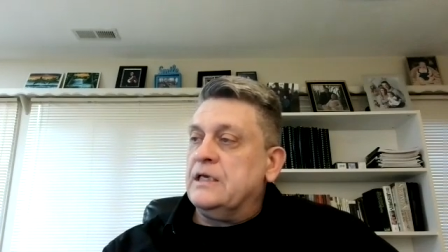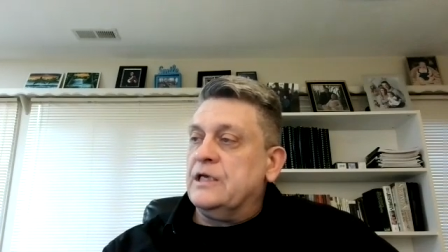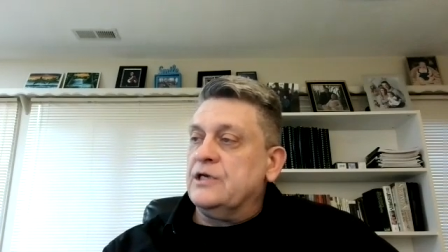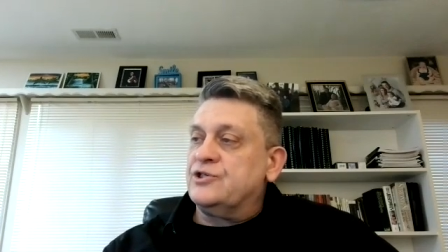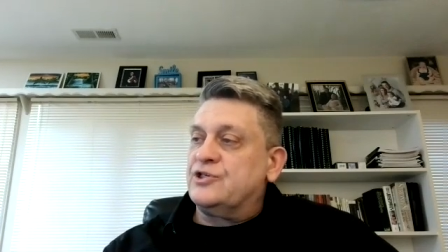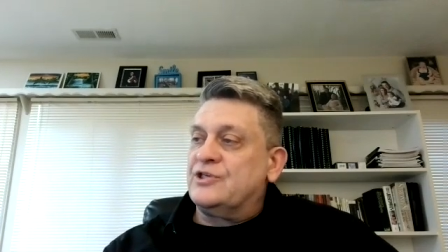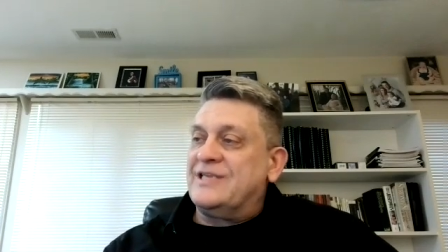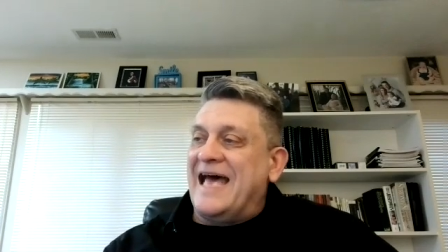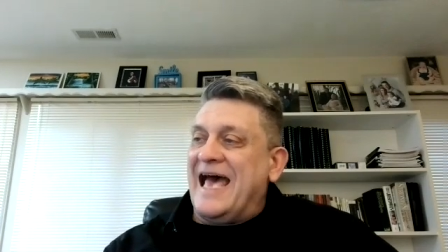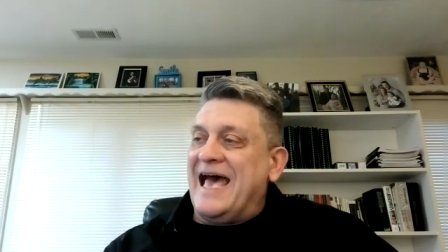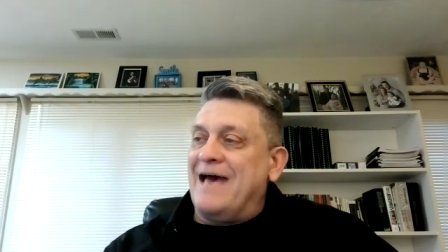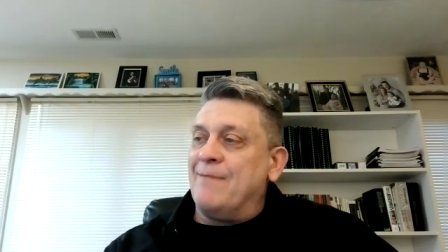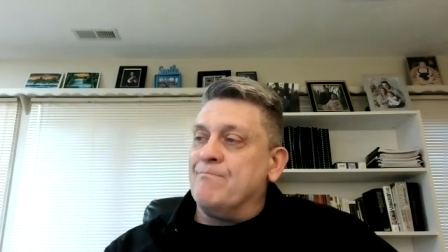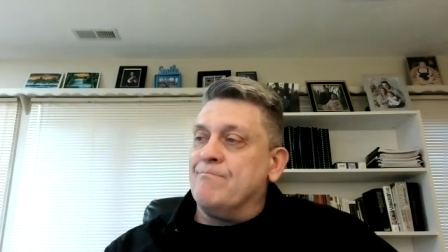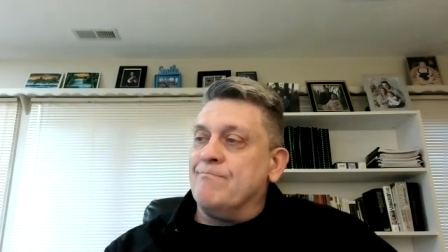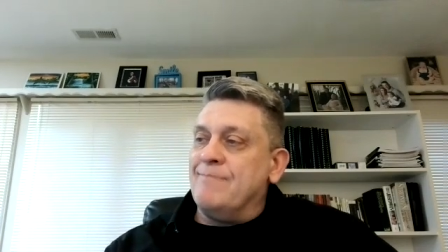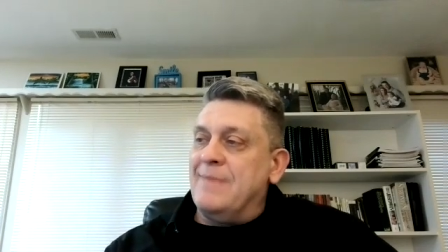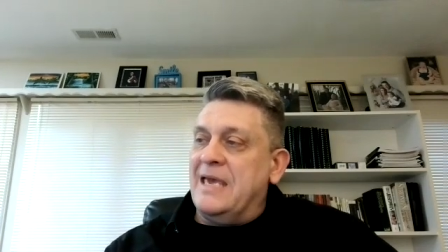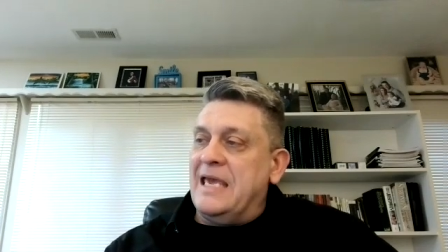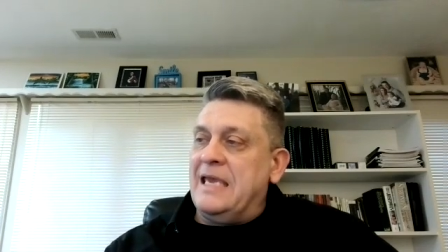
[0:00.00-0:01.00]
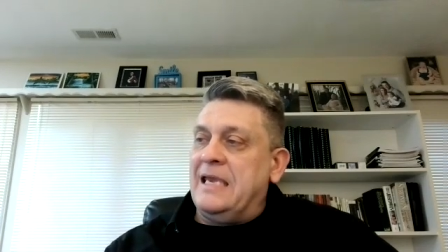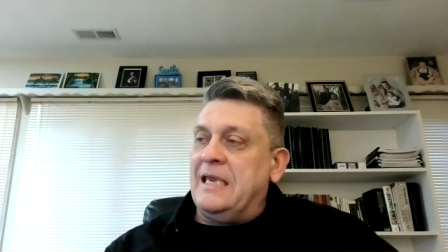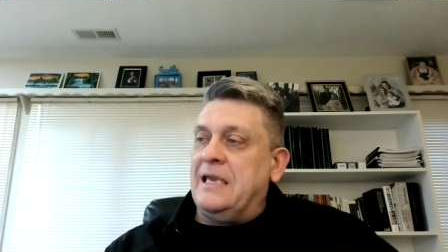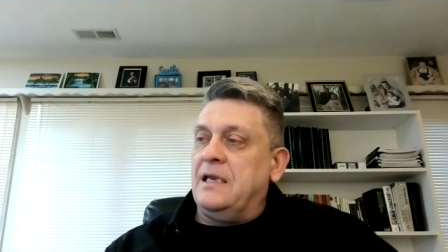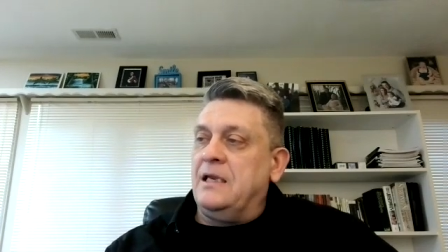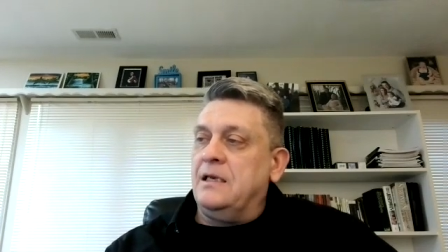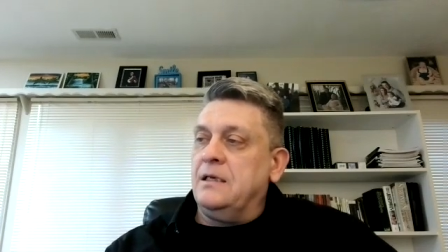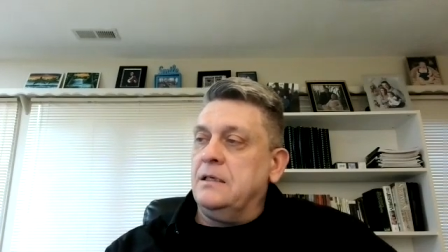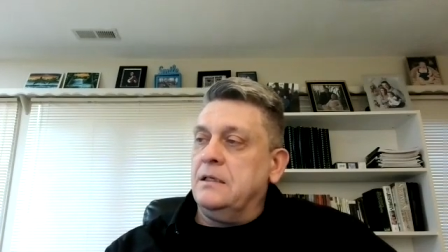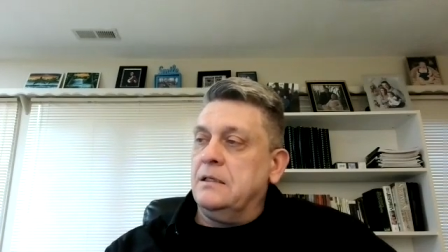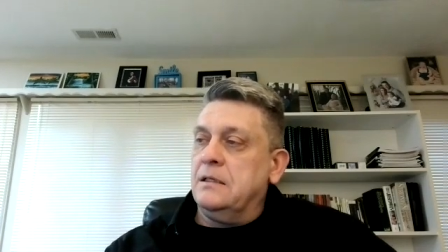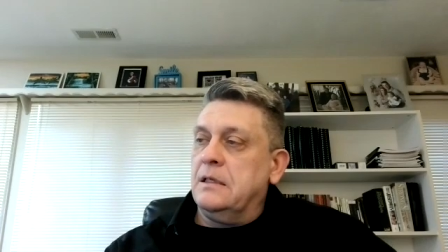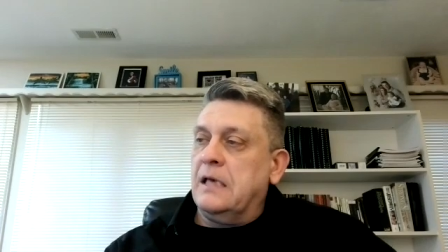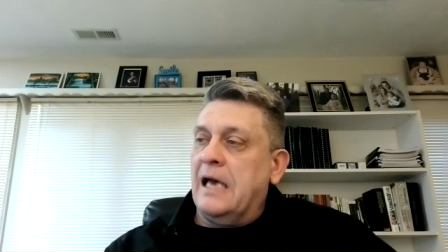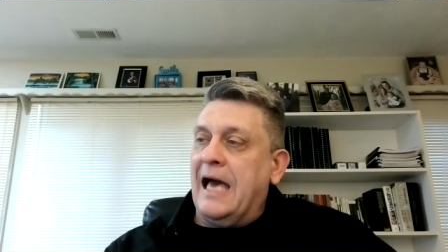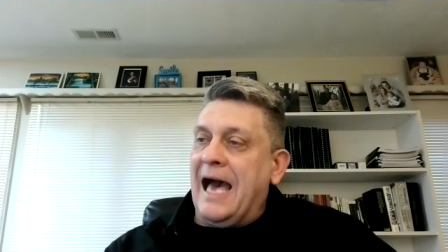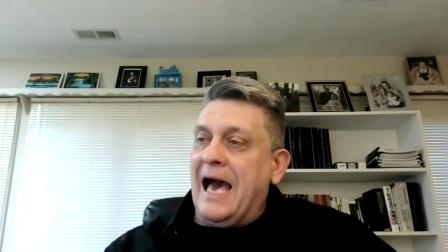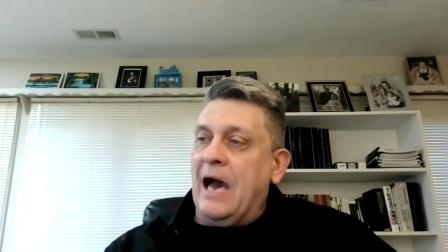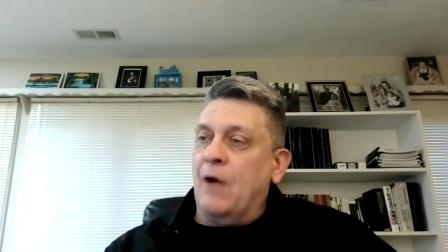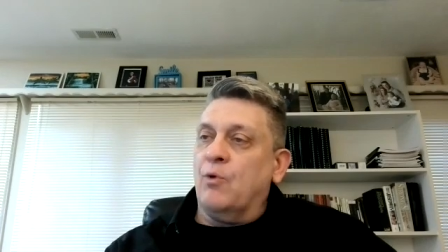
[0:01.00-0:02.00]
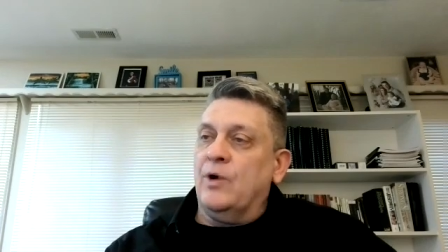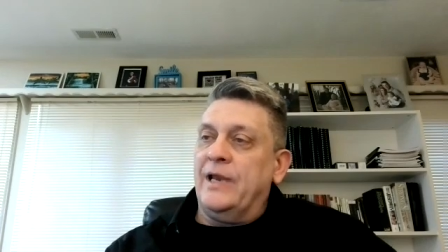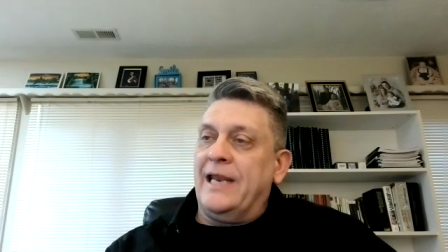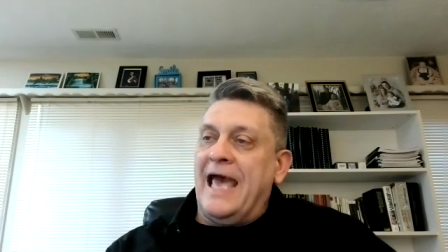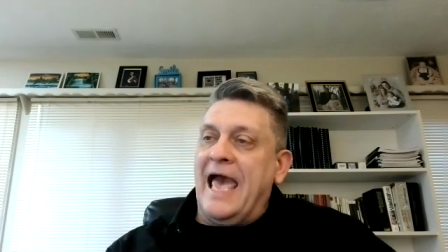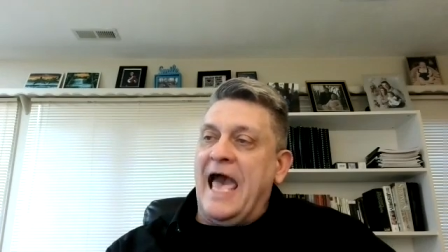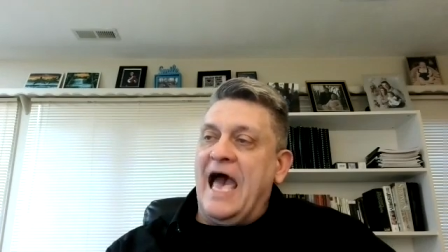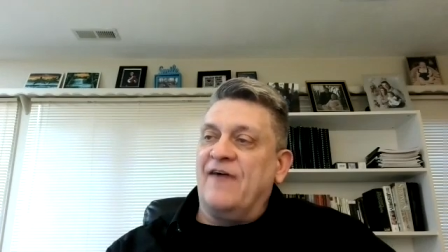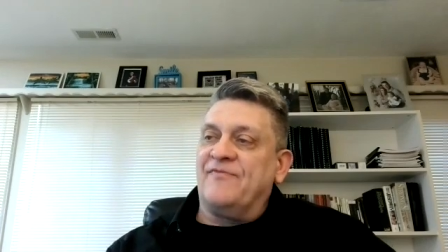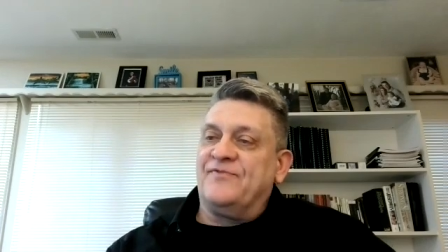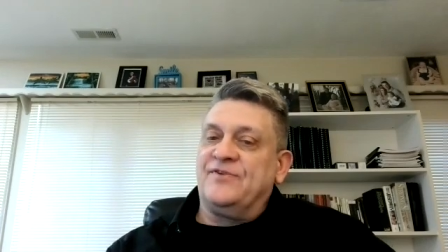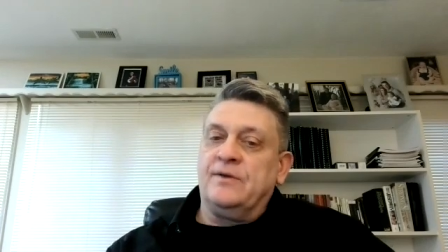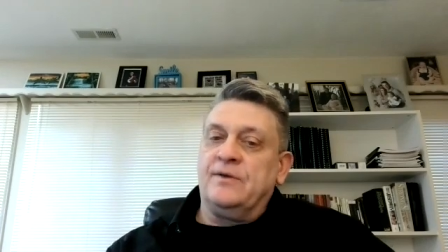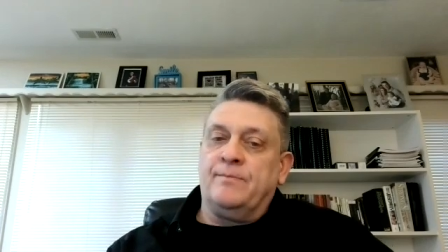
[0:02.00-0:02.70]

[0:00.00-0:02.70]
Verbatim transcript: Does that mean I would have